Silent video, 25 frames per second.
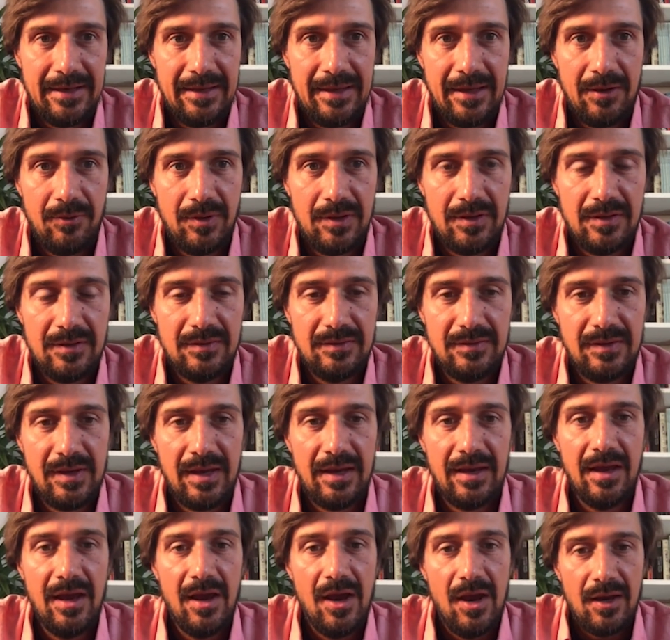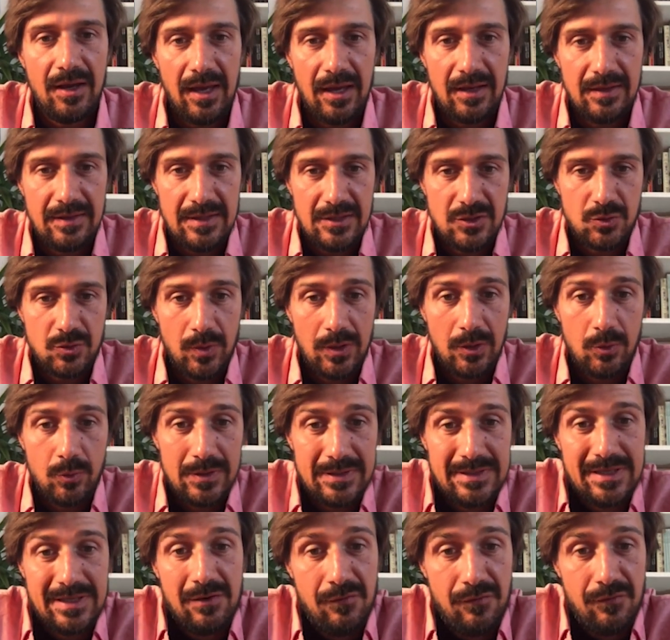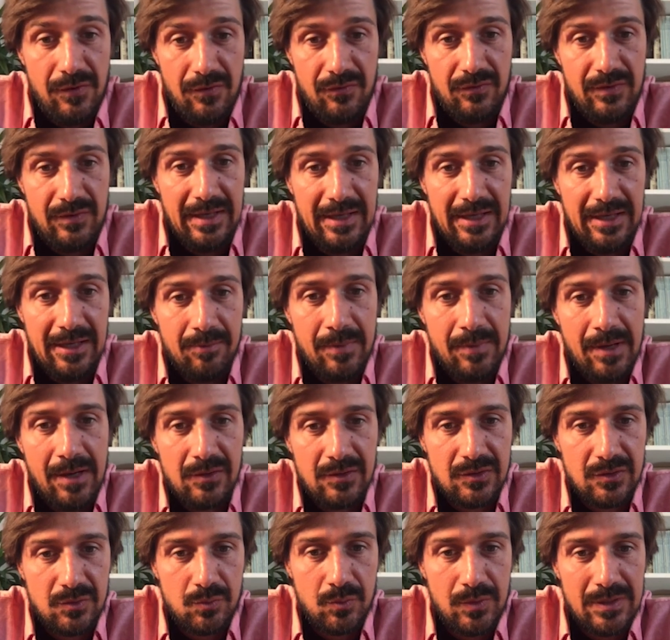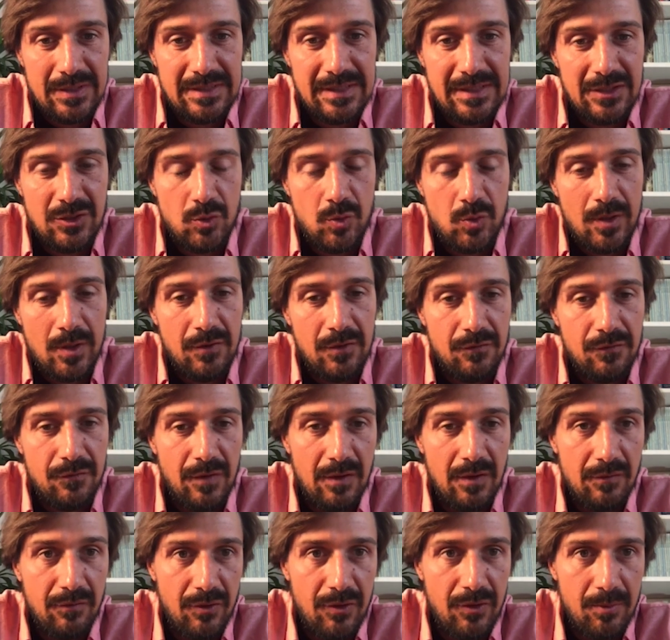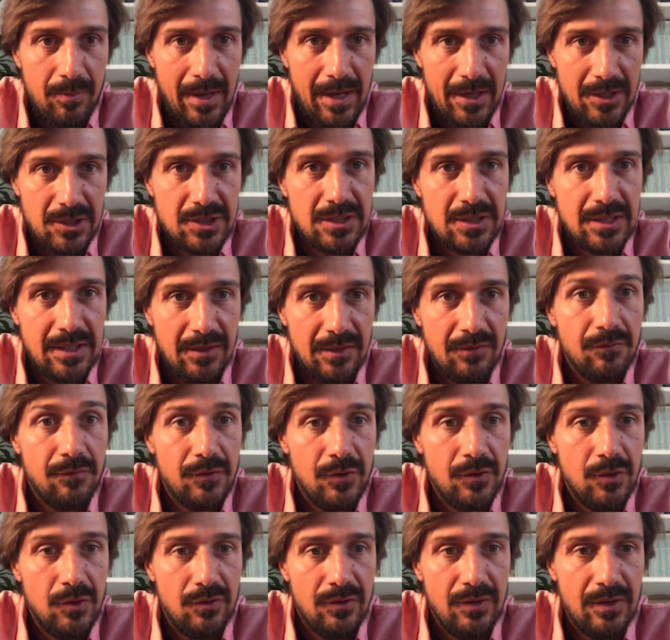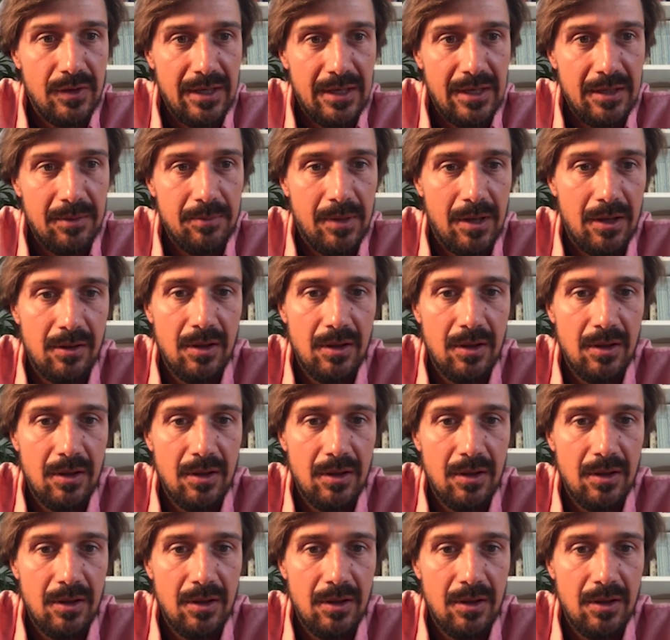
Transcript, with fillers: We can say, okay, this week we sent fifty emails and we see twenty-five of them actually viewed the email,